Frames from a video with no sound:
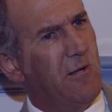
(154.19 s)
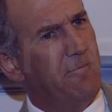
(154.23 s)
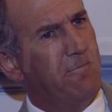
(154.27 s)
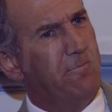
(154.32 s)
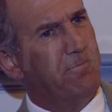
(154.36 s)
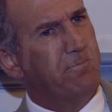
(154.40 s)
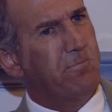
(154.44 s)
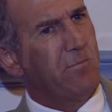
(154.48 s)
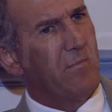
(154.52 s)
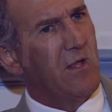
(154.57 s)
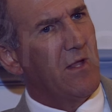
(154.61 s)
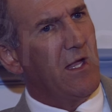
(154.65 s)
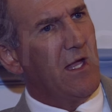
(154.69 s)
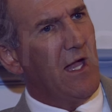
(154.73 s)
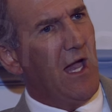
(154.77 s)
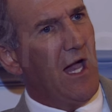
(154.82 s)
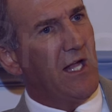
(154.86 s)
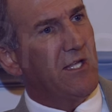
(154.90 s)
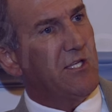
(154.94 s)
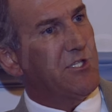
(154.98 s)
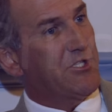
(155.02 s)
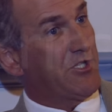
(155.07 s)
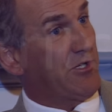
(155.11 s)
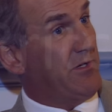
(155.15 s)
Um,
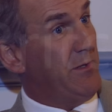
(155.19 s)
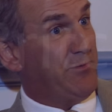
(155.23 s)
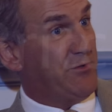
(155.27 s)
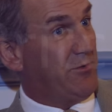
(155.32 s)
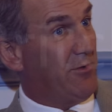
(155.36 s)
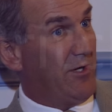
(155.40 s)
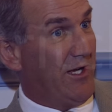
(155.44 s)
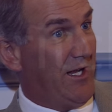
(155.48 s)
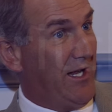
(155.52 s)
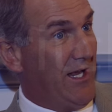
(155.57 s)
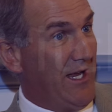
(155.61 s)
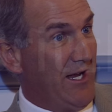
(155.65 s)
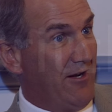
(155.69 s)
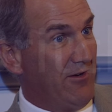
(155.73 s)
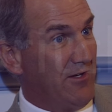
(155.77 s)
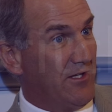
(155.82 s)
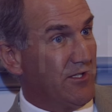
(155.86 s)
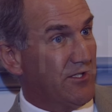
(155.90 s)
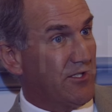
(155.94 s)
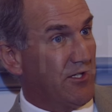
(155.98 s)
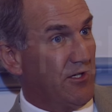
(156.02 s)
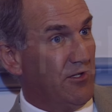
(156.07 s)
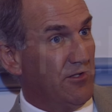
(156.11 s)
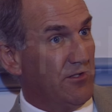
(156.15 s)
and the scripts were
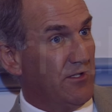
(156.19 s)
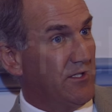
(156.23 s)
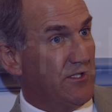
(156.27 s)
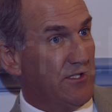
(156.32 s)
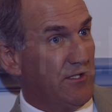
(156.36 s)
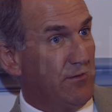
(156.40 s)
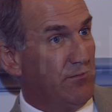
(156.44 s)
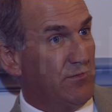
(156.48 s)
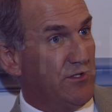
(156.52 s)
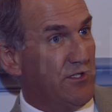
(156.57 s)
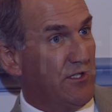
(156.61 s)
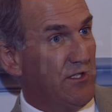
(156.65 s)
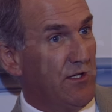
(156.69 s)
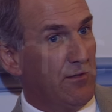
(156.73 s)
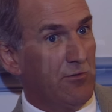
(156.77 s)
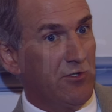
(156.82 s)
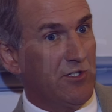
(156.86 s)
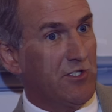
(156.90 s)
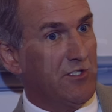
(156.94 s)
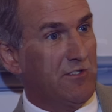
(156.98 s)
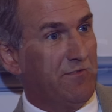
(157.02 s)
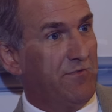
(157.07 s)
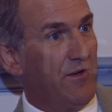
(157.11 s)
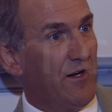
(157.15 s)
hilarious, Galton and Simpson. They were
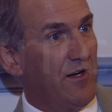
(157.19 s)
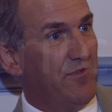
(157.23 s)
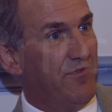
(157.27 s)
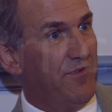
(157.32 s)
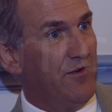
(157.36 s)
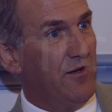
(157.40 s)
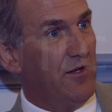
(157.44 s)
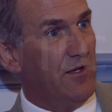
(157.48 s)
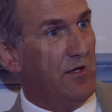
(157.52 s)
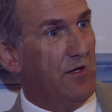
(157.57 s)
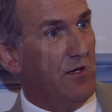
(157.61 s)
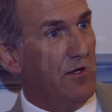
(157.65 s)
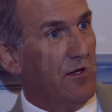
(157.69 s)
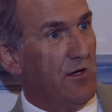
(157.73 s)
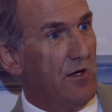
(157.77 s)
just very funny.